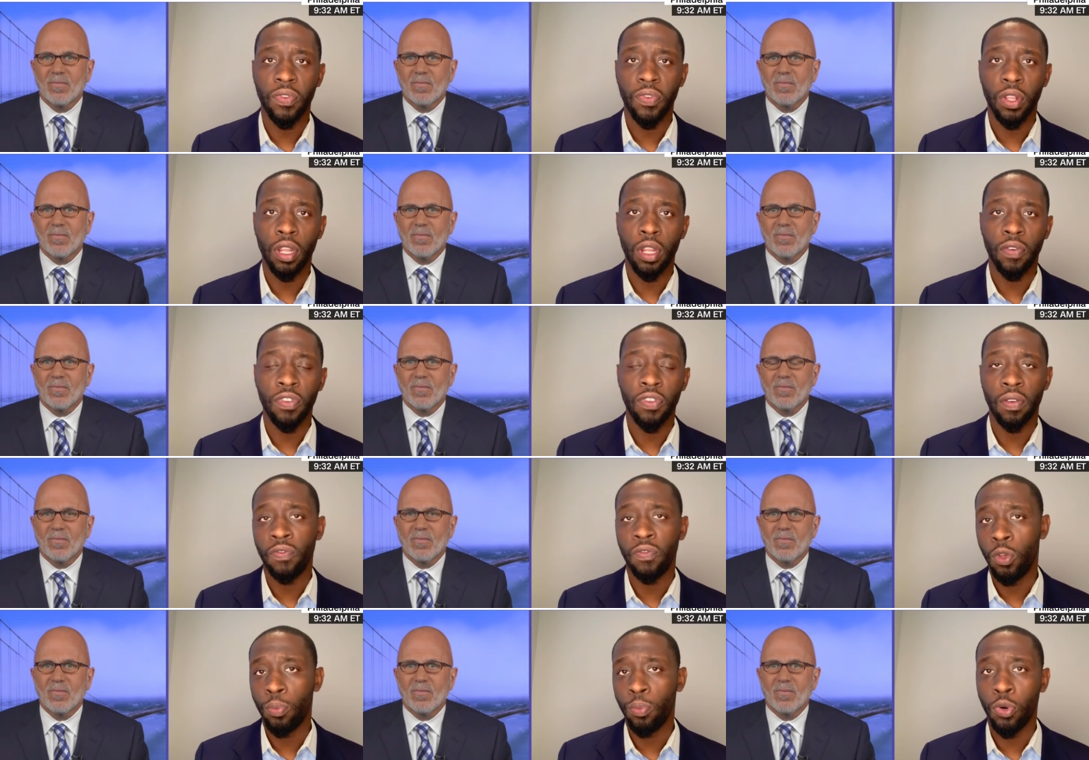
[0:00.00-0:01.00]
Speaker 1: of Philadelphia, if
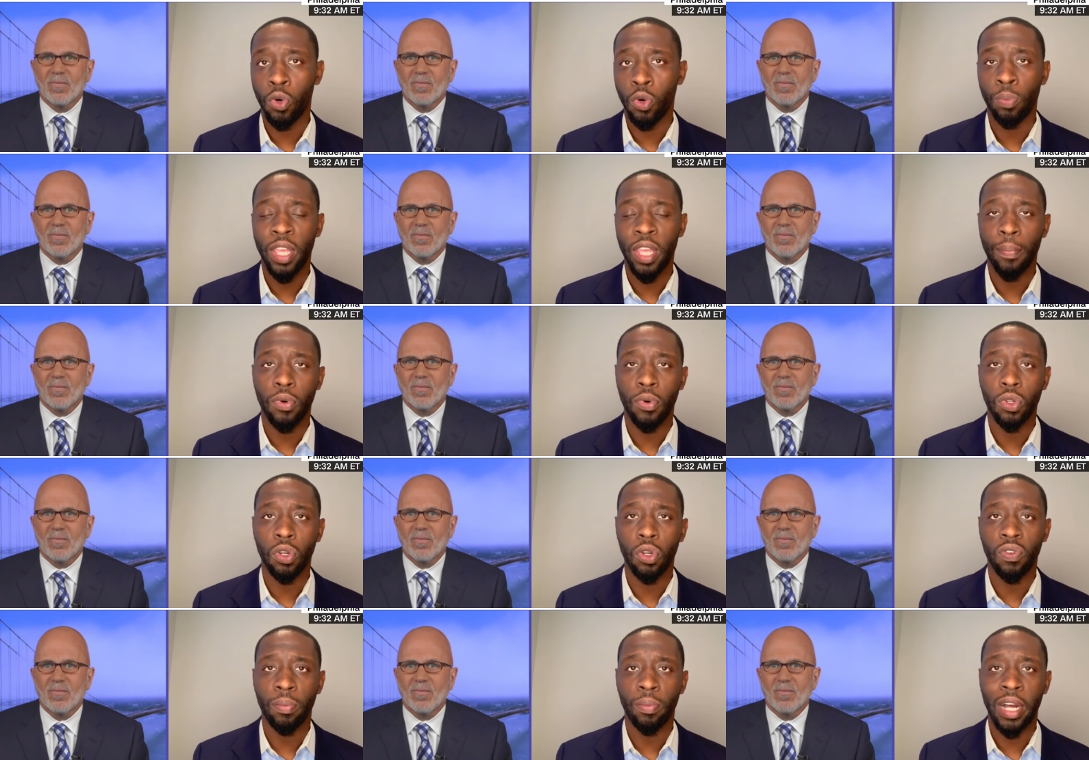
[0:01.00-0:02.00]
you being pulled
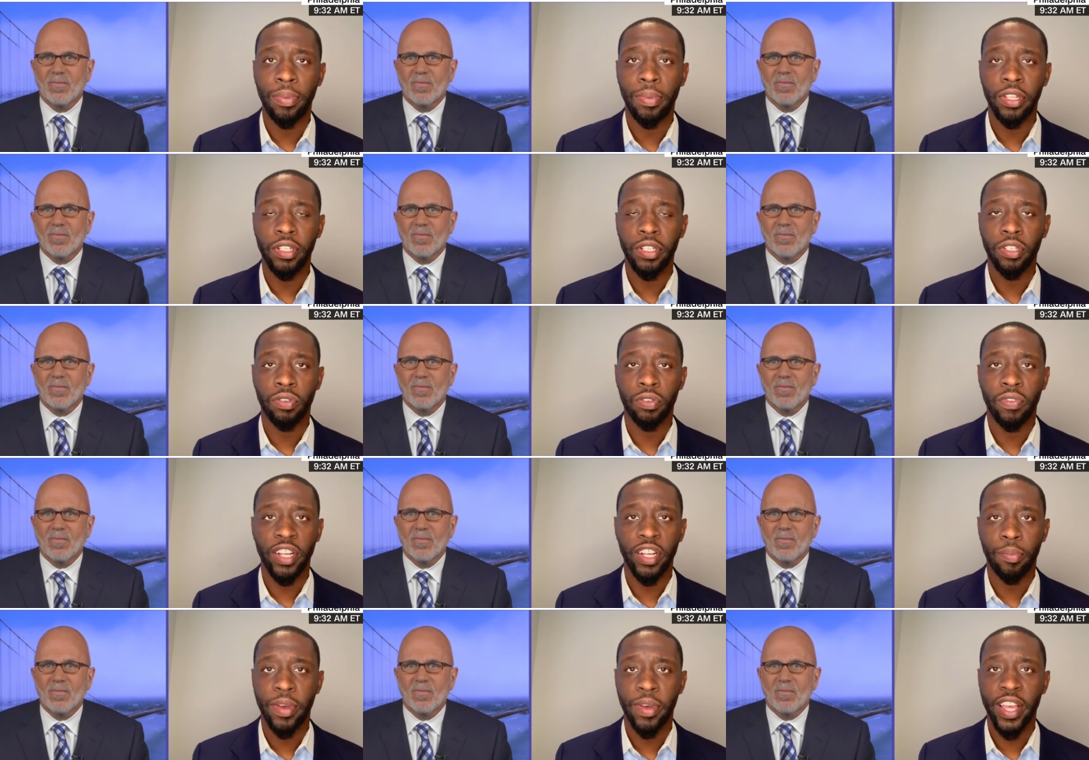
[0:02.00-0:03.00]
over by police as a
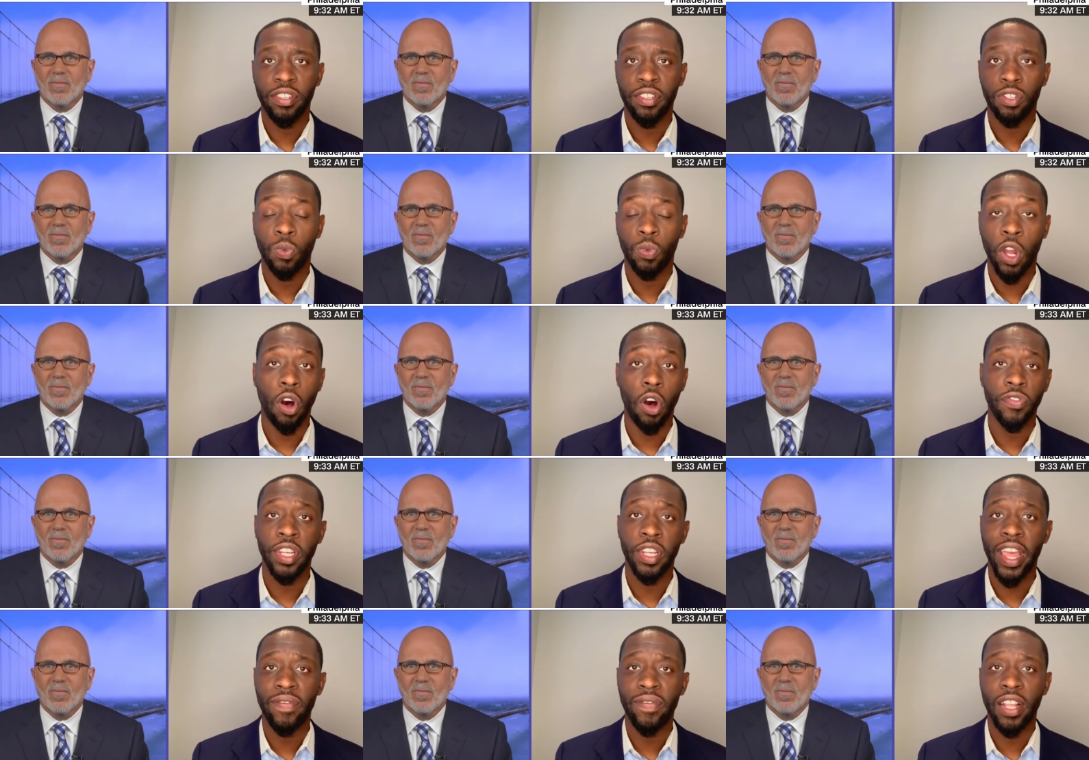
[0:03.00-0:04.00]
rites of passage, we often
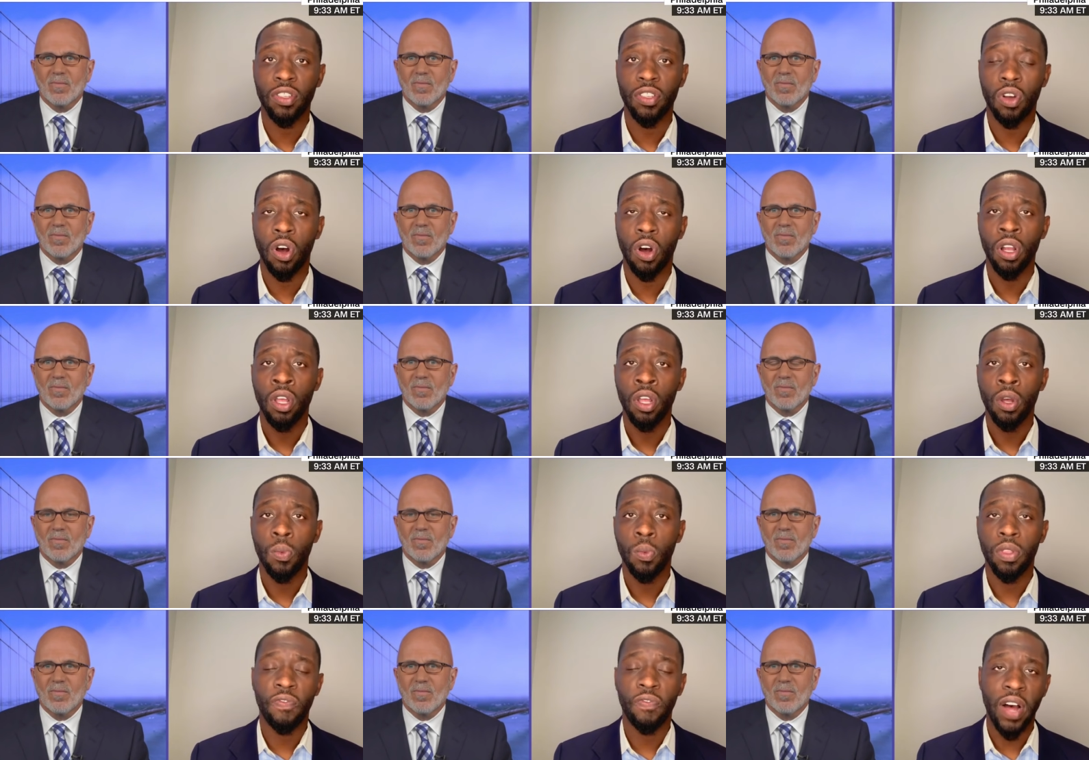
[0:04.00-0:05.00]
have that talk
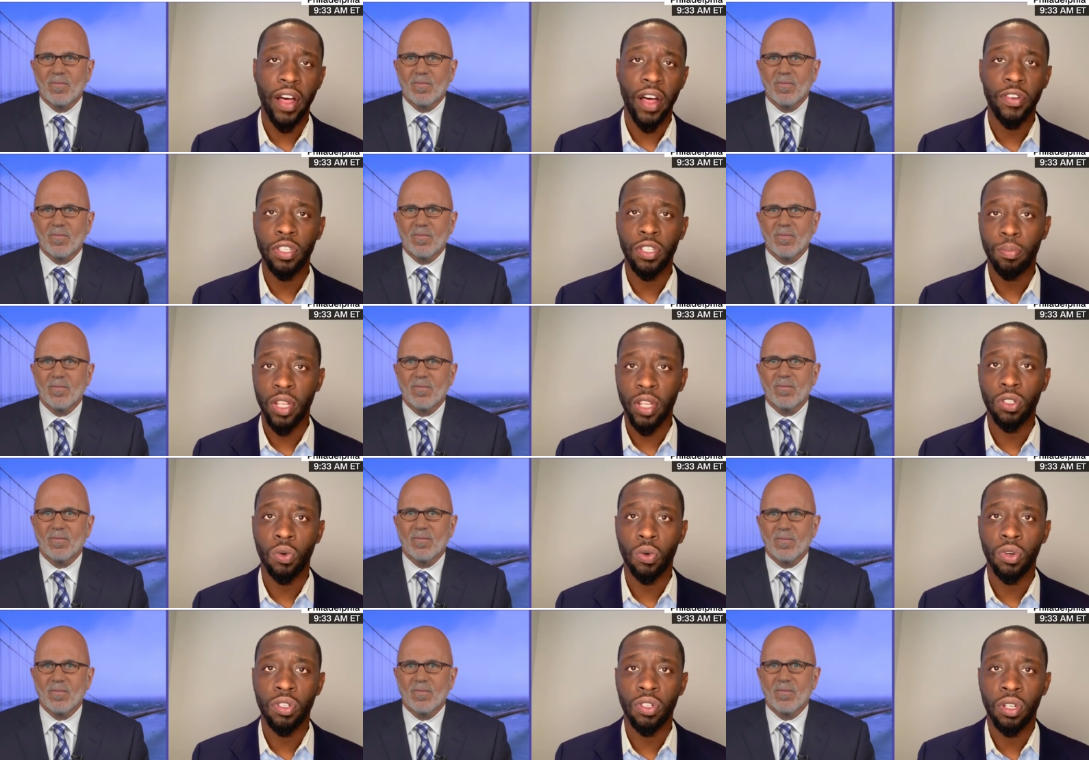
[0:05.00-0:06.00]
with fathers,
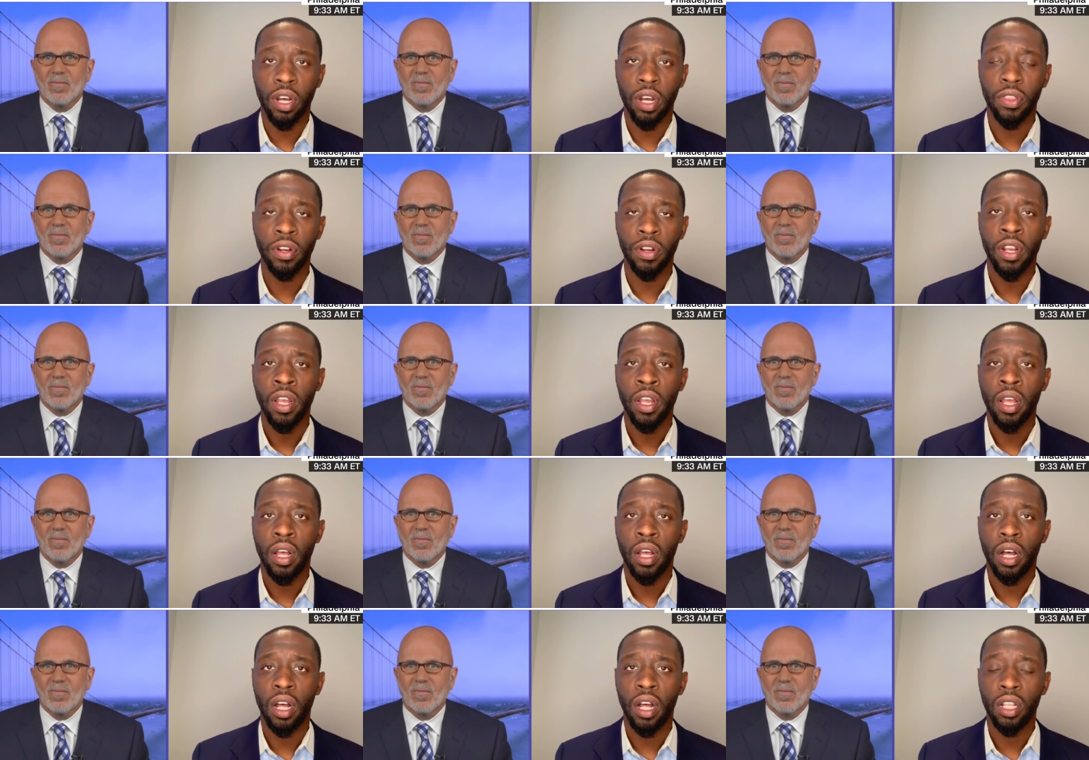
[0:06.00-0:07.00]
mentors, and other
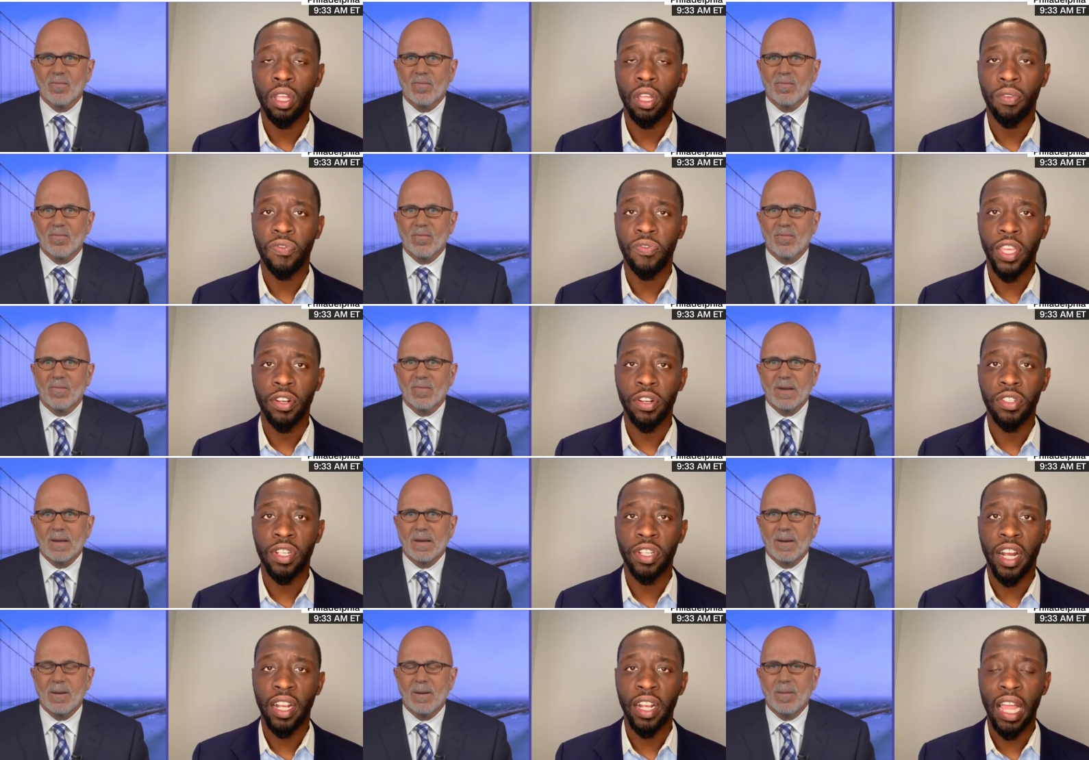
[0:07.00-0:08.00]
uh, adult figures
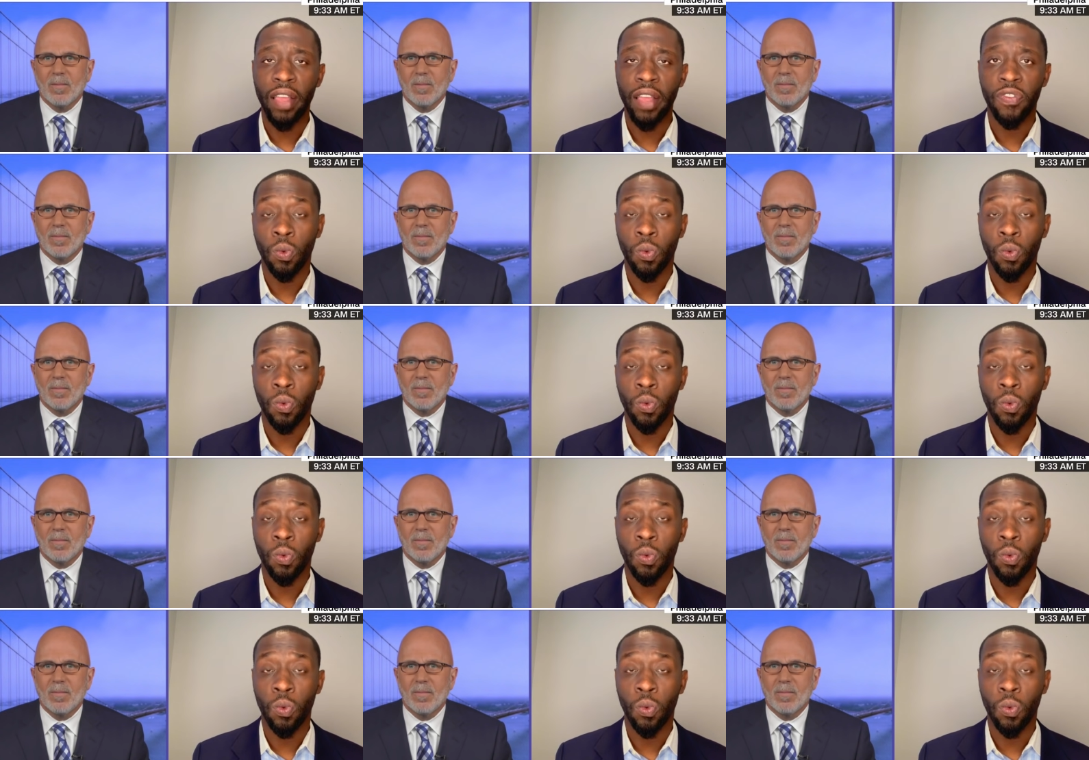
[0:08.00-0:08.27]
in our life.